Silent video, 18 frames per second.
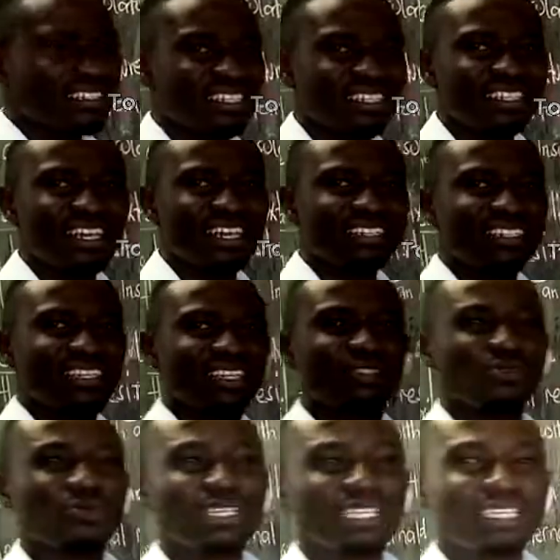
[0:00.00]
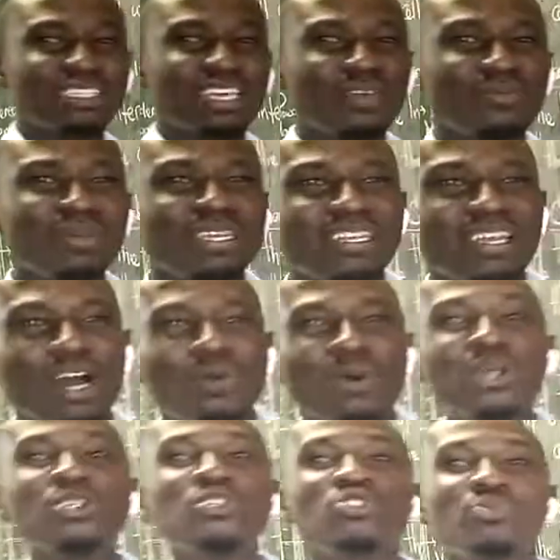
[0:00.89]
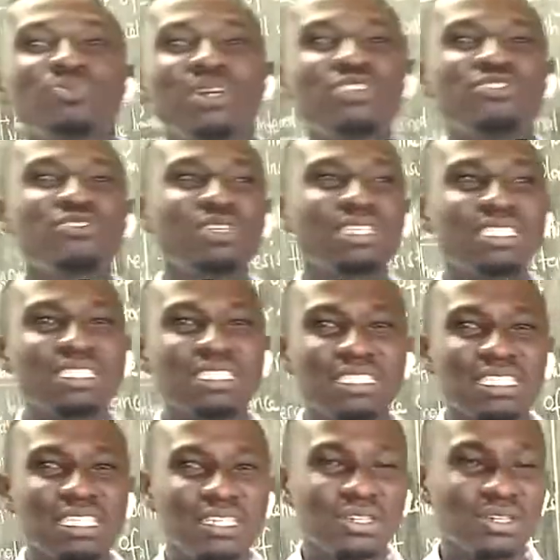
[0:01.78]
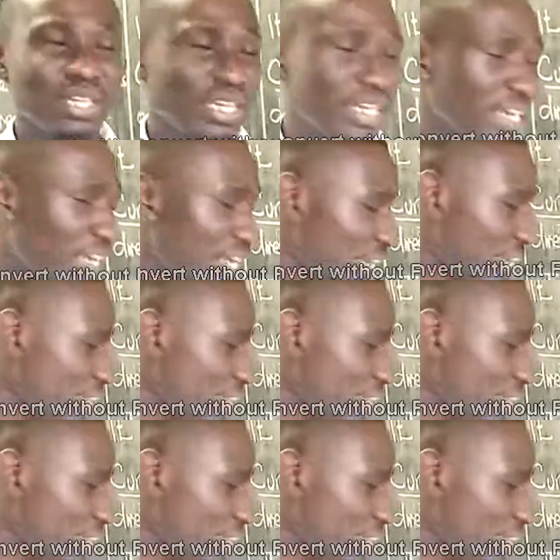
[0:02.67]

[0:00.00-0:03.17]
Lead acid accumulators, I mean our usual batteries, okay?